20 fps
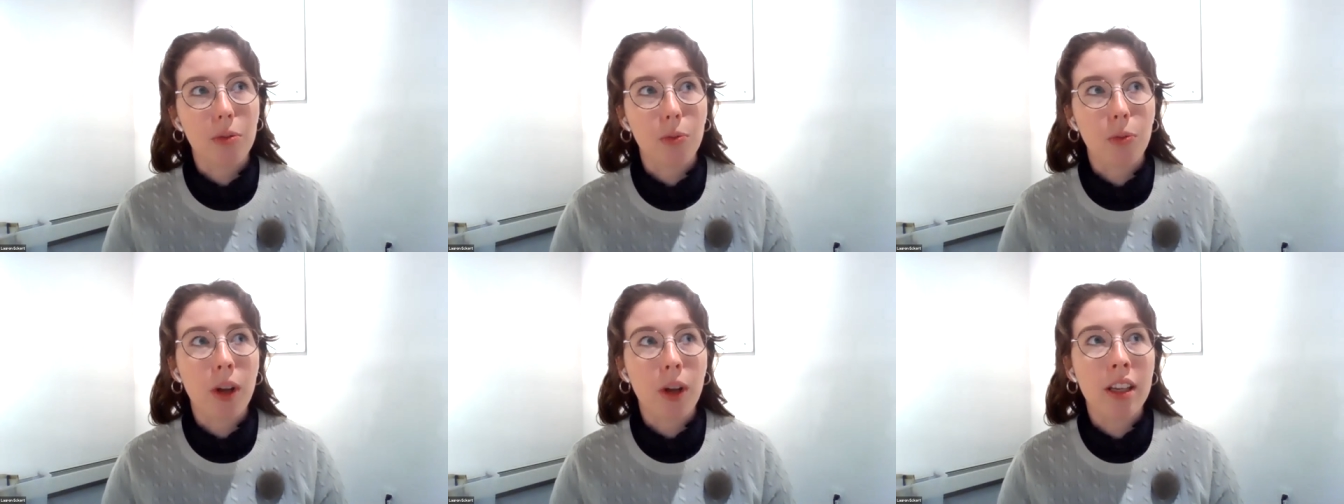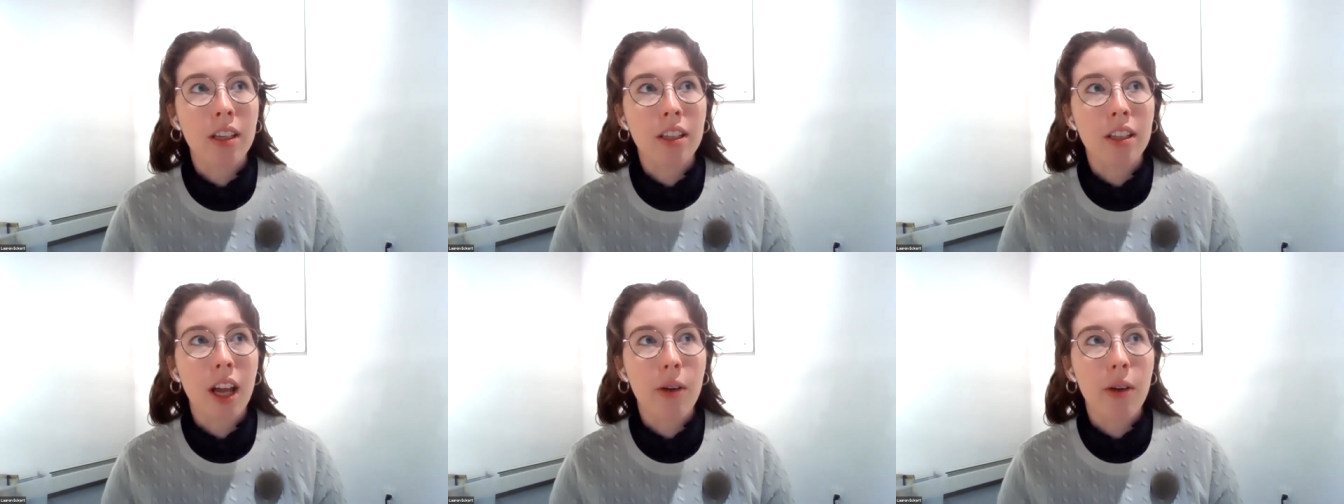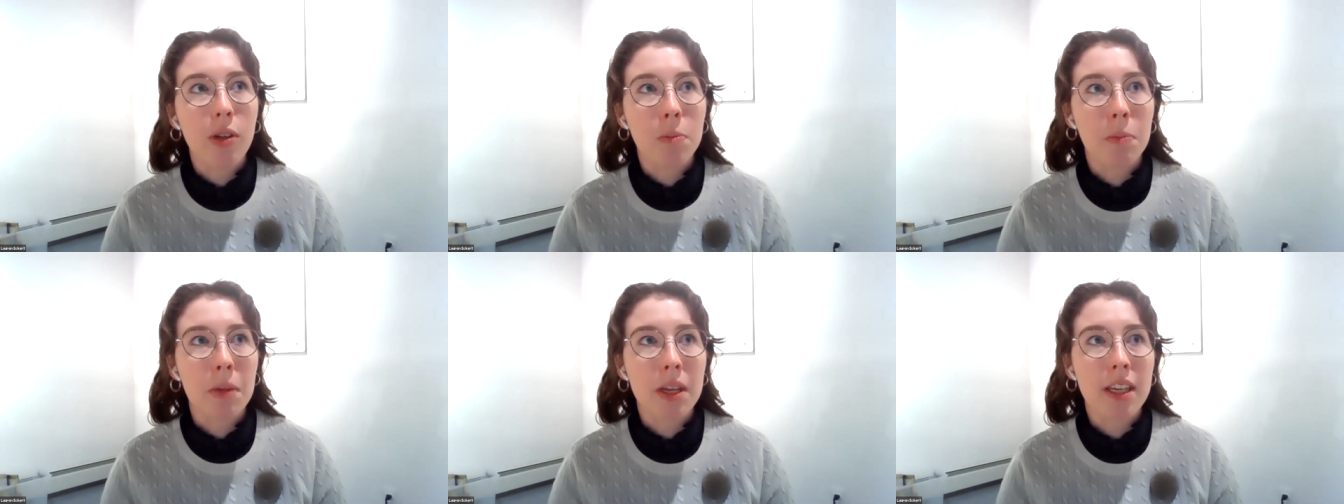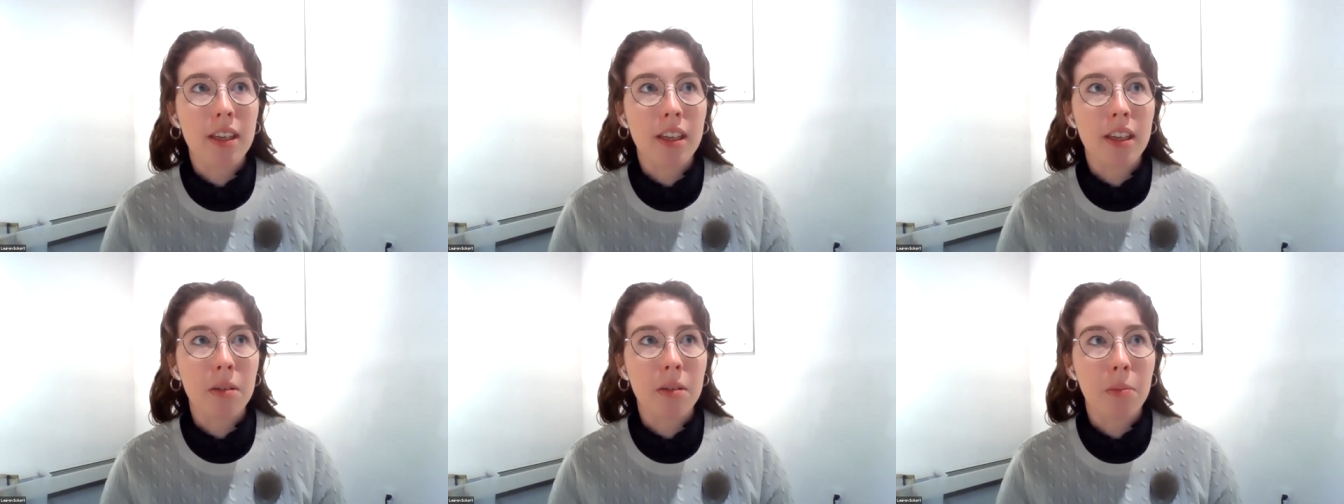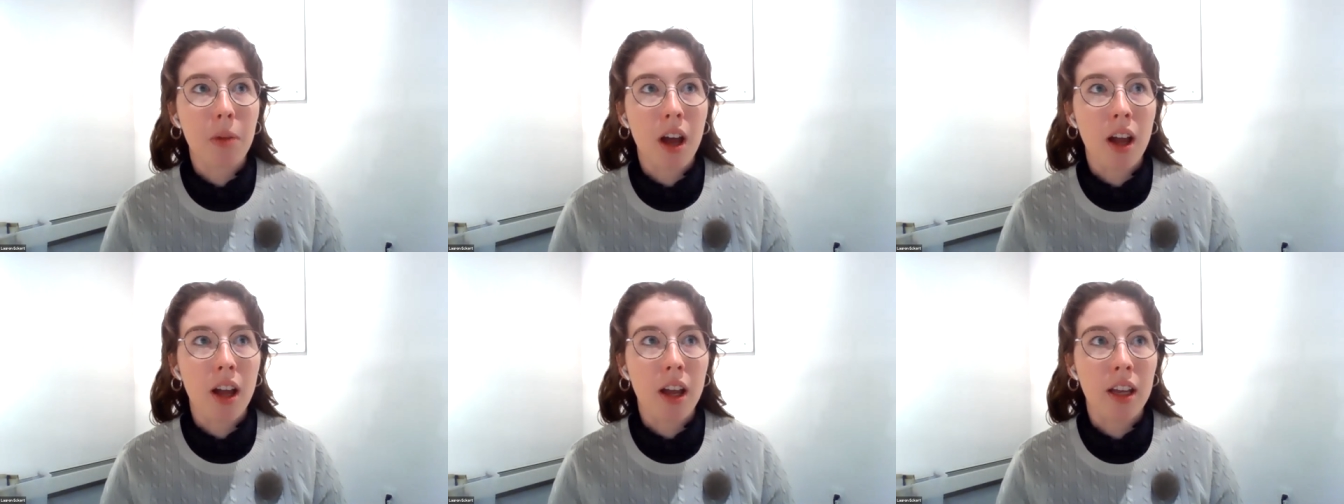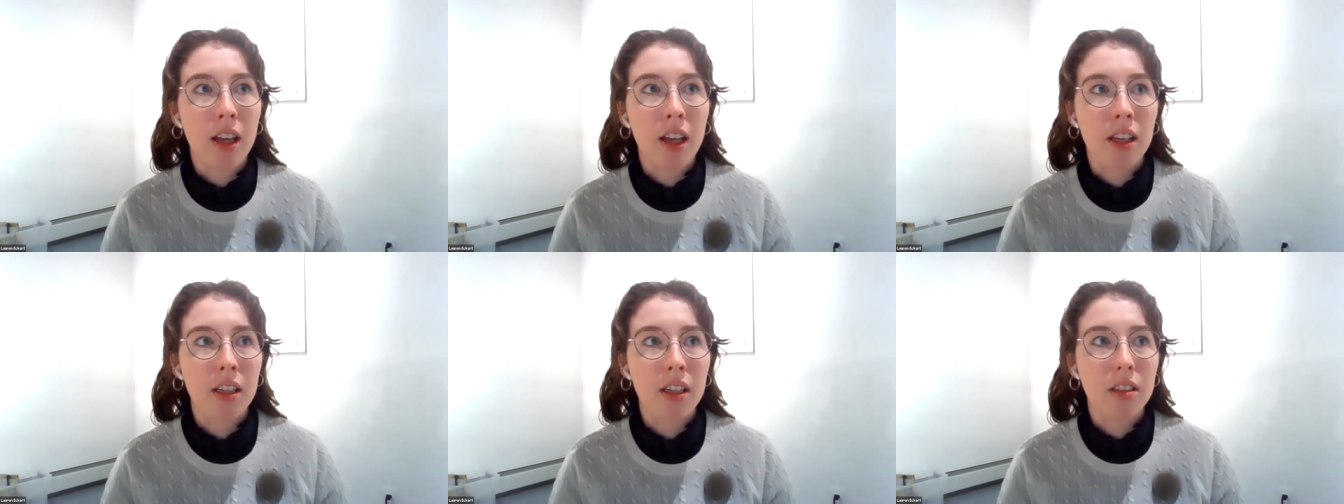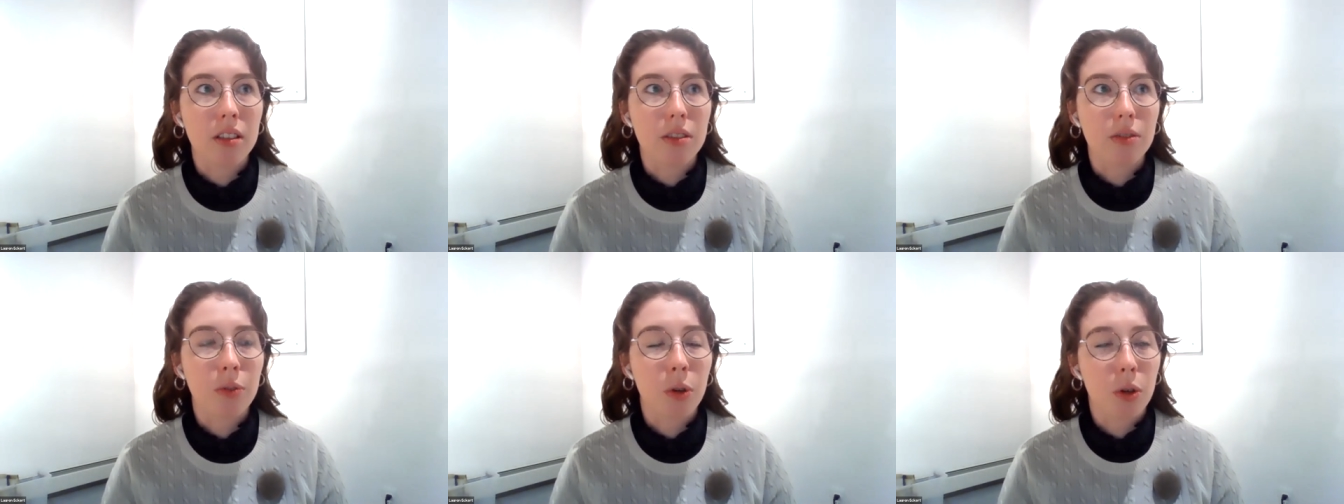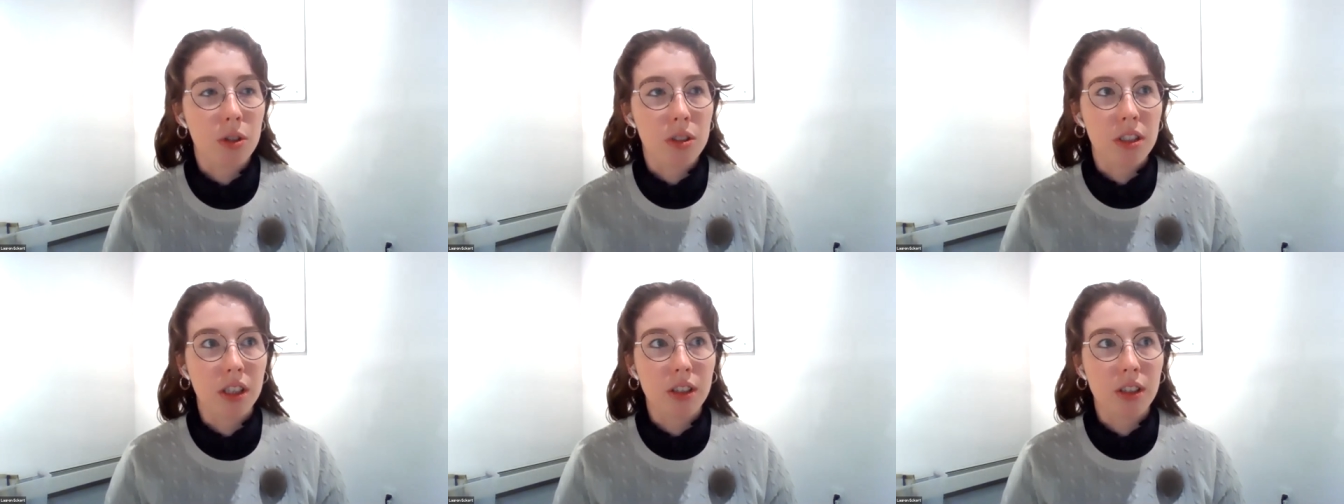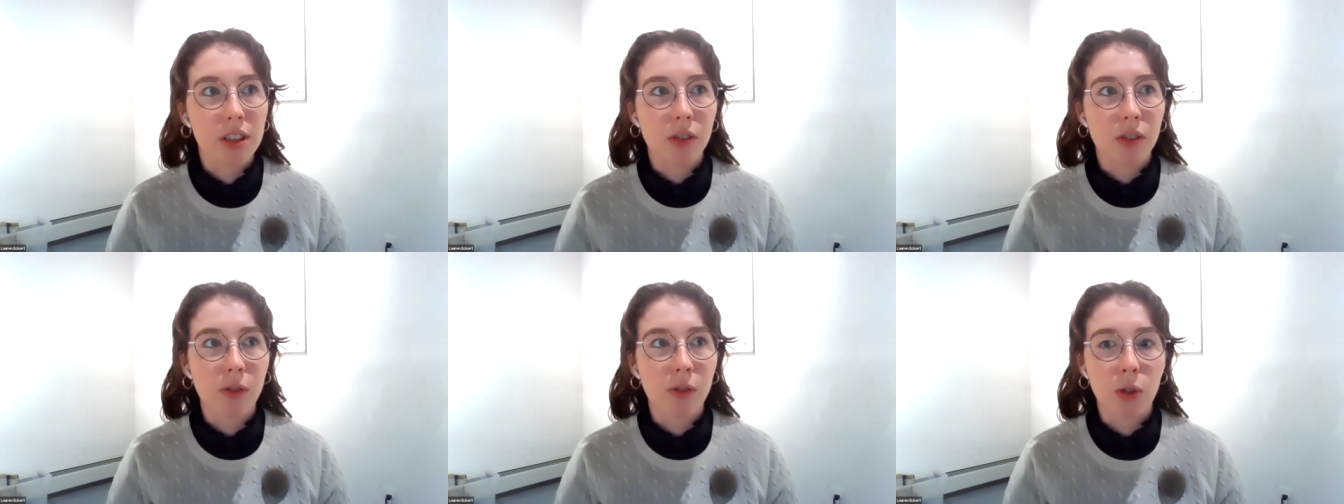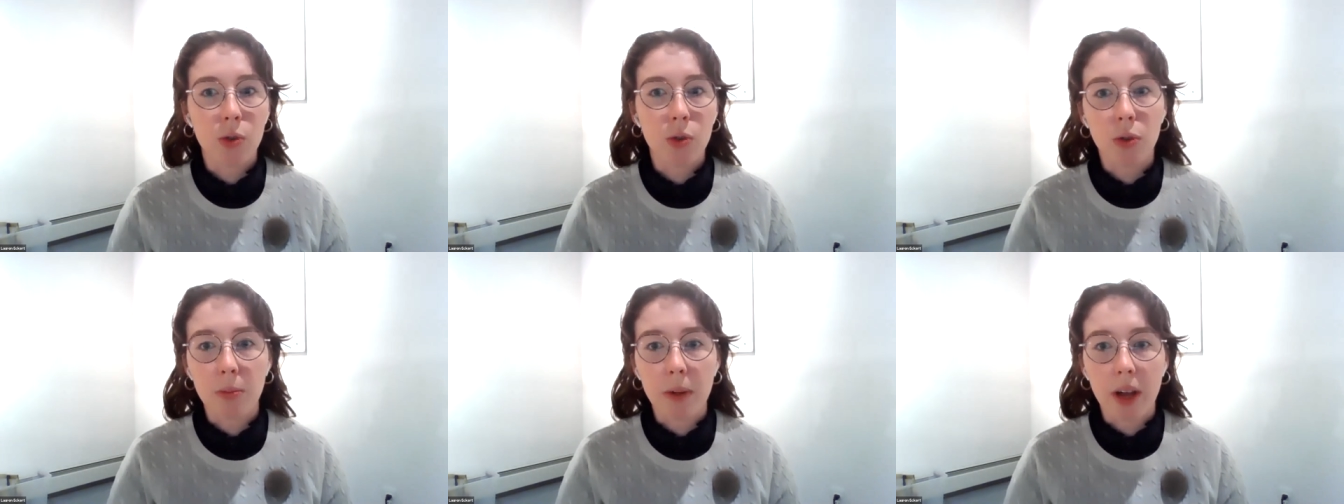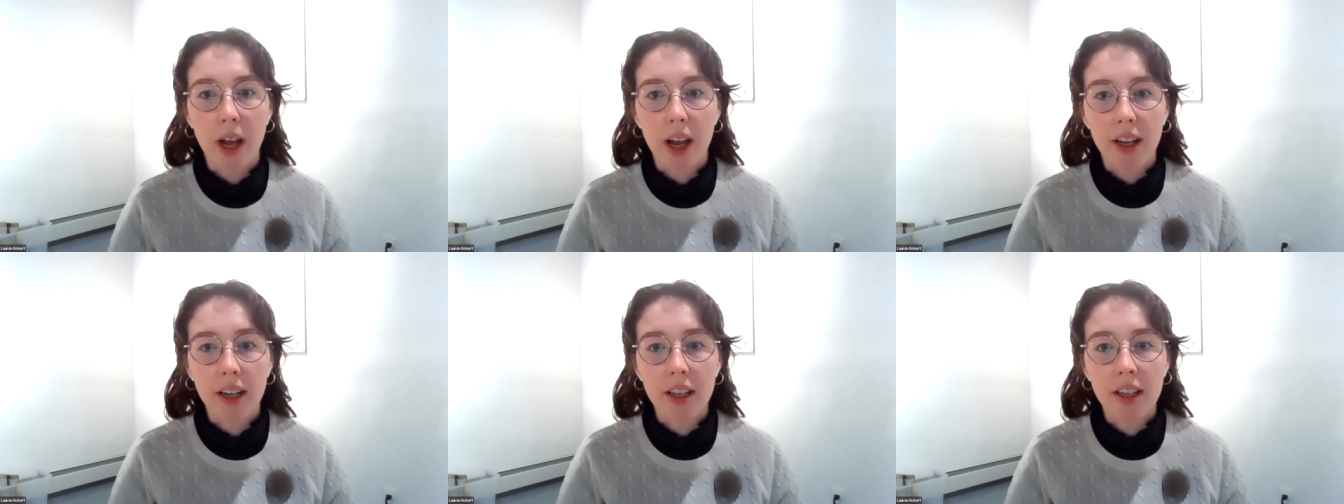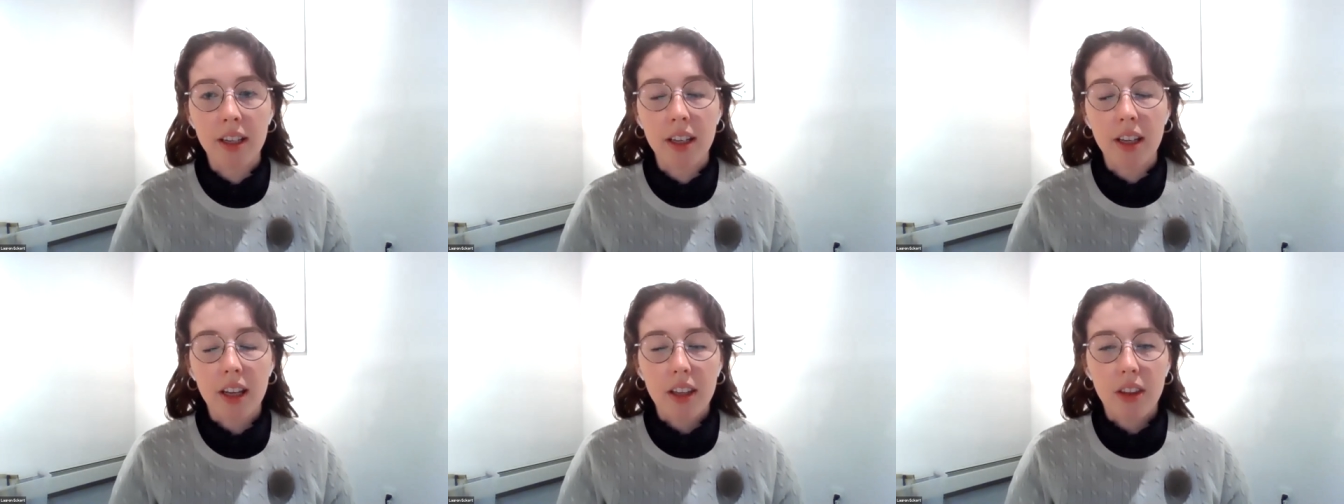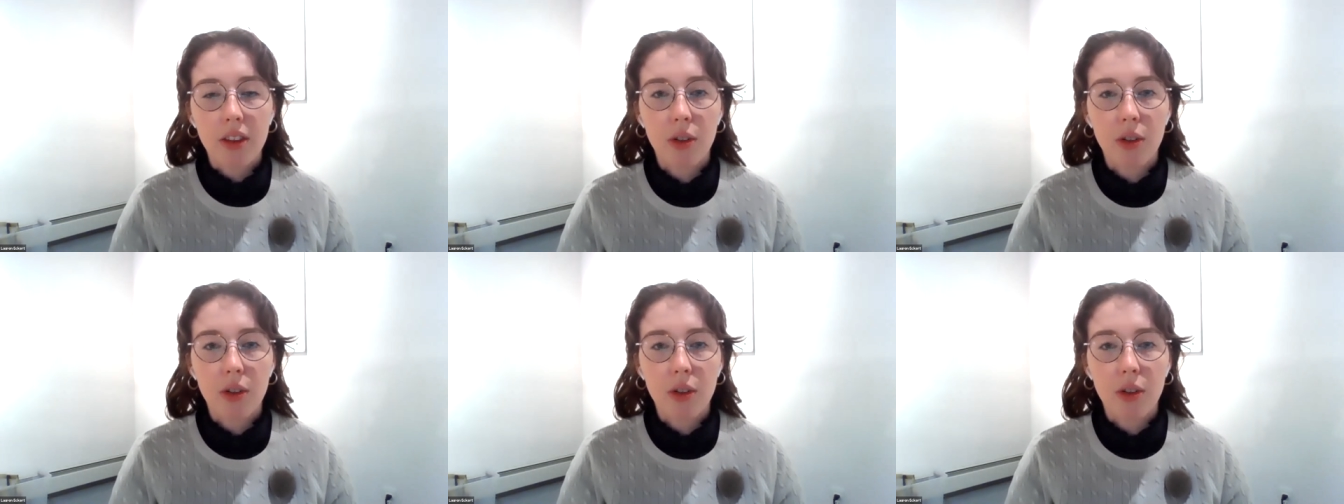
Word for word: when I was making my first series of Virtual Body,